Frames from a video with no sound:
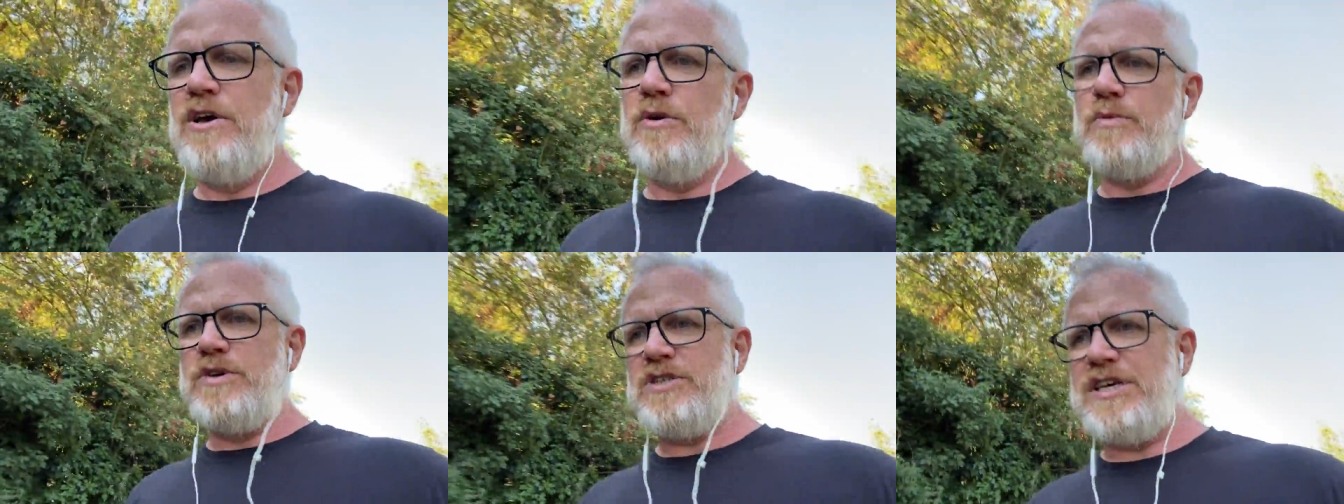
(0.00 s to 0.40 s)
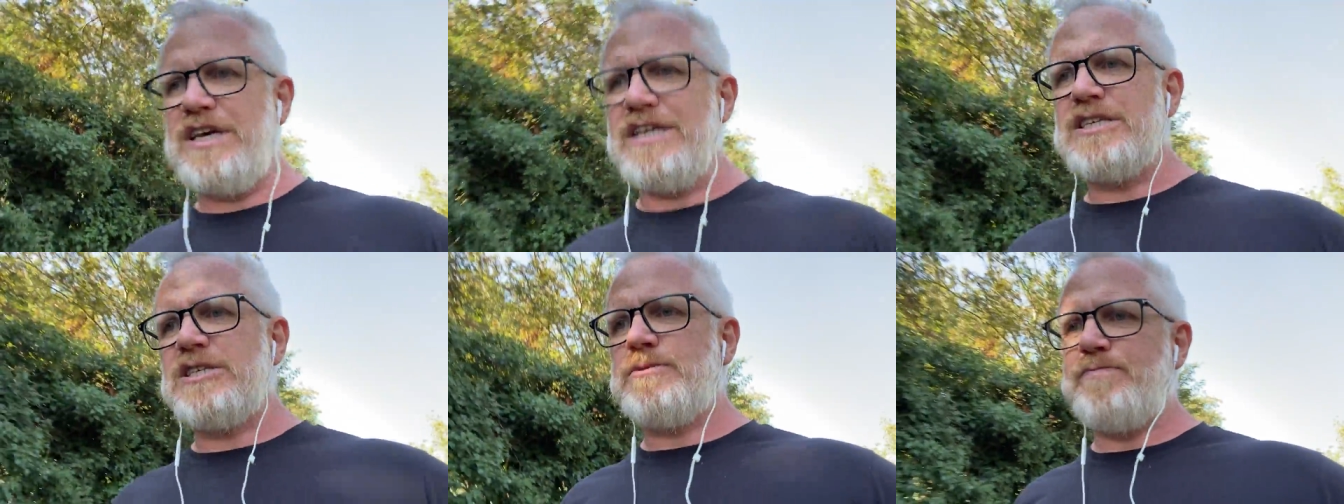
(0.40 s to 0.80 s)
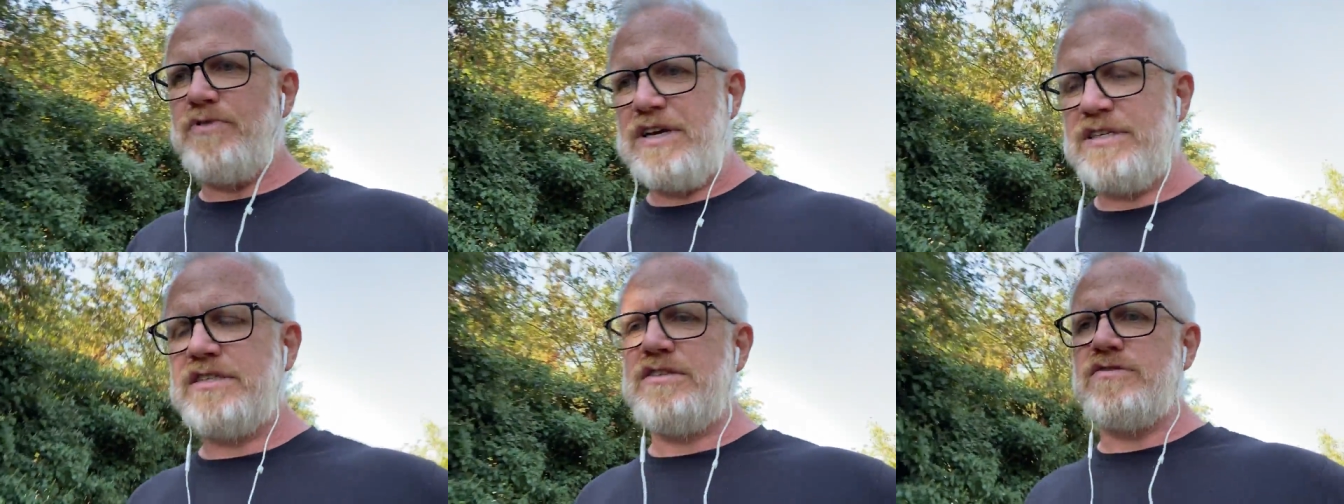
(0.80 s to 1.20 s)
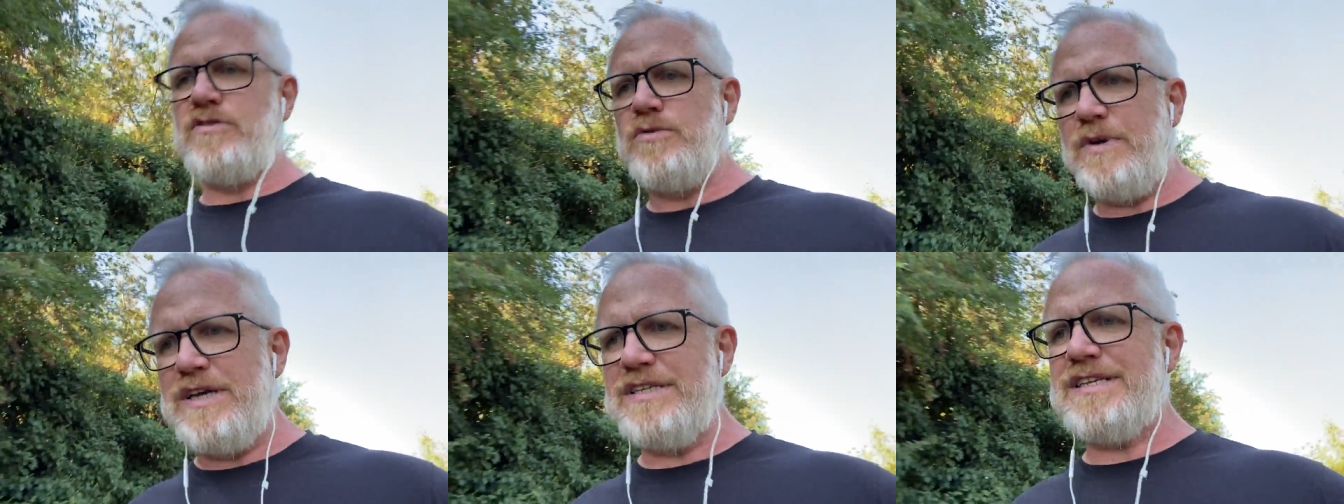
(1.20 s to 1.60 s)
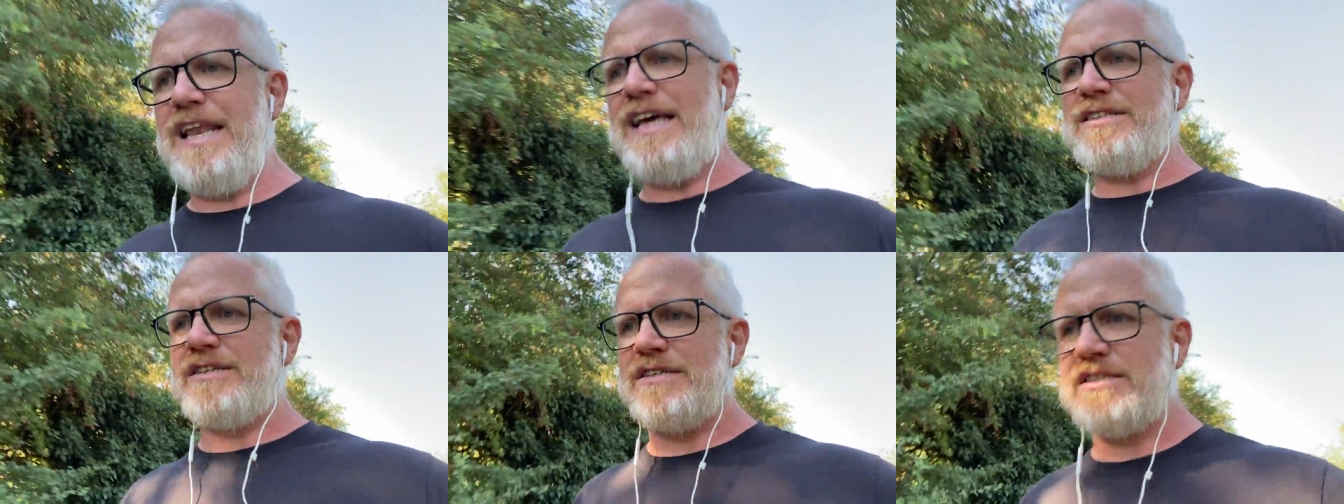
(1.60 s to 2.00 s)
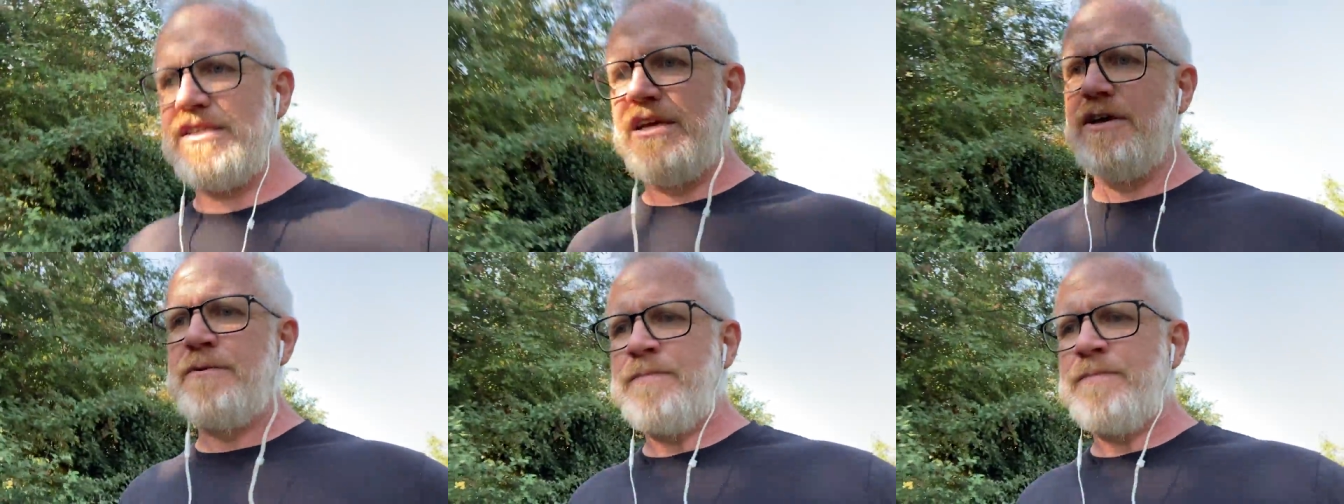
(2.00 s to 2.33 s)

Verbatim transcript: which he expressed through his letters